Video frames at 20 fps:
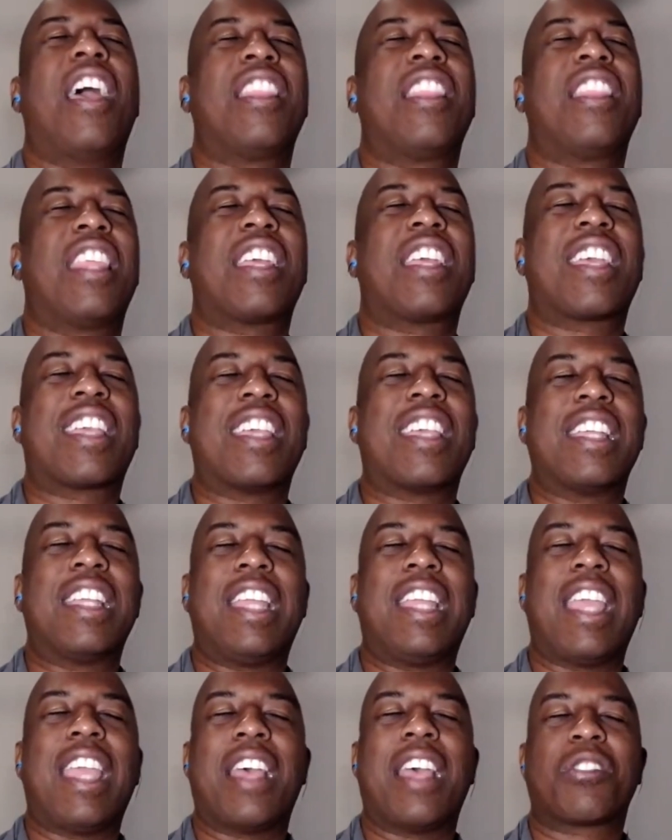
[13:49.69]
I think I
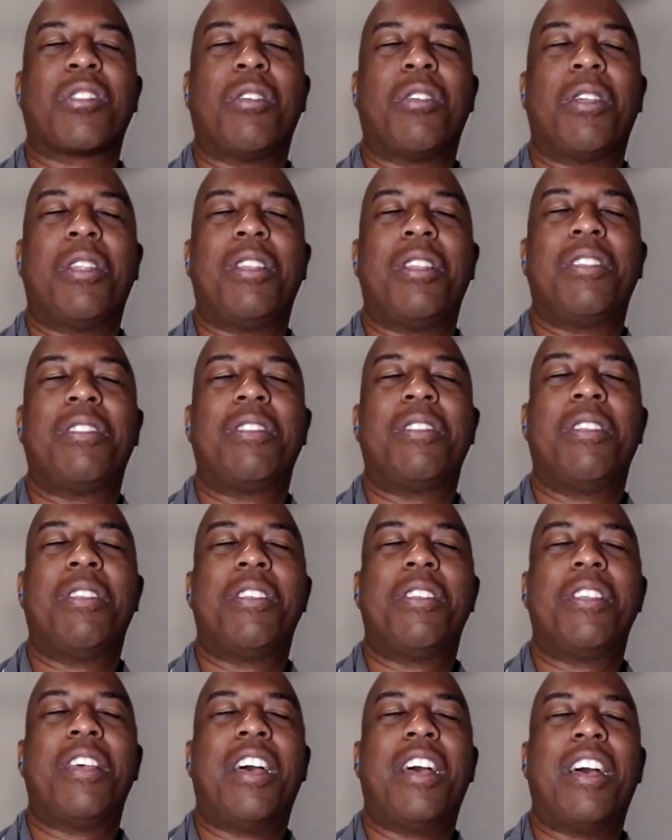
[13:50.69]
could guess
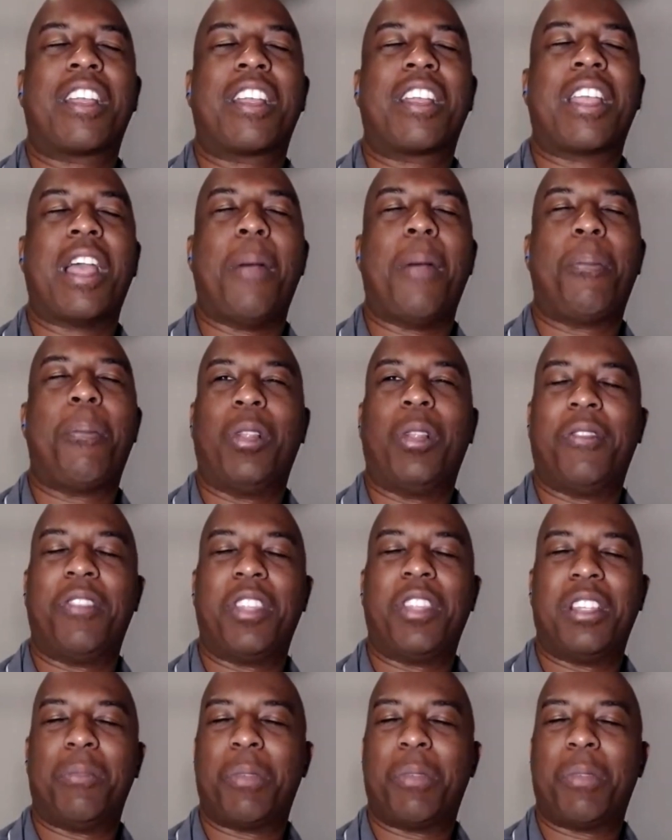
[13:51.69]
on a couple
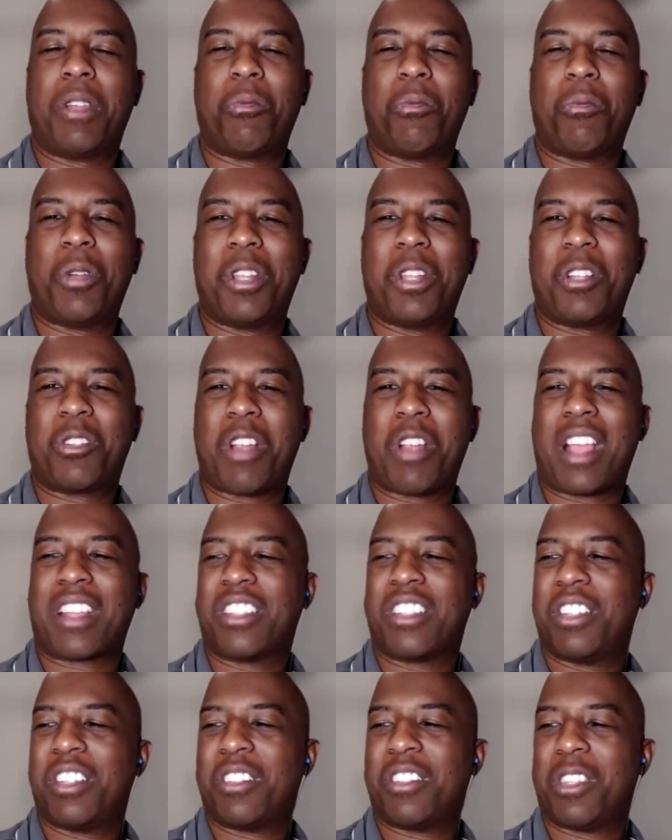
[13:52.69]
of the, but what
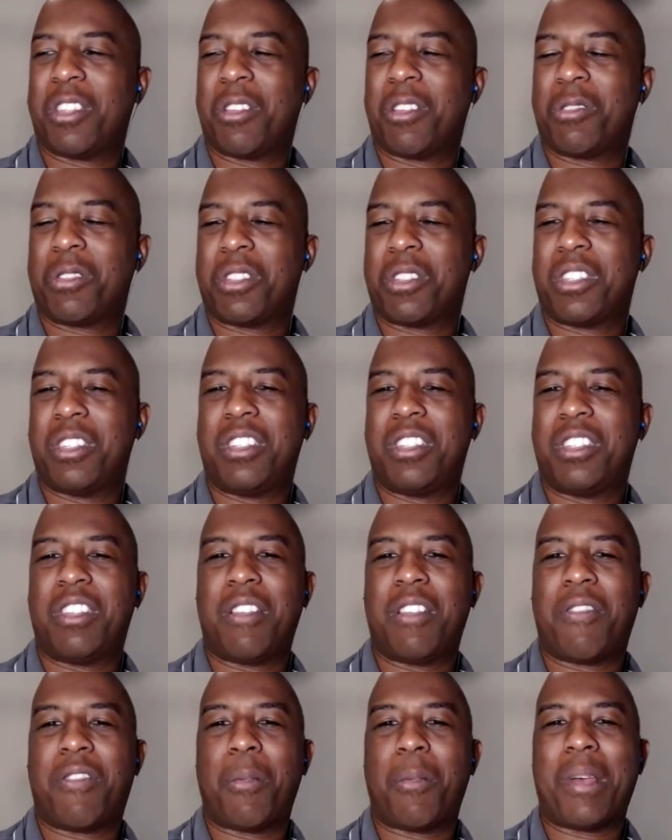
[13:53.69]
attracts you to those
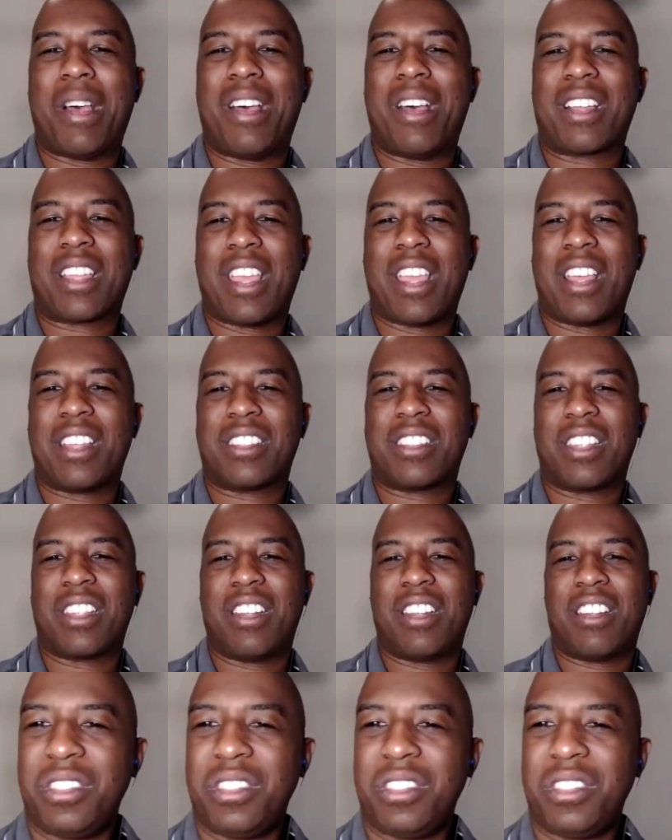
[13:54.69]
different podcasts?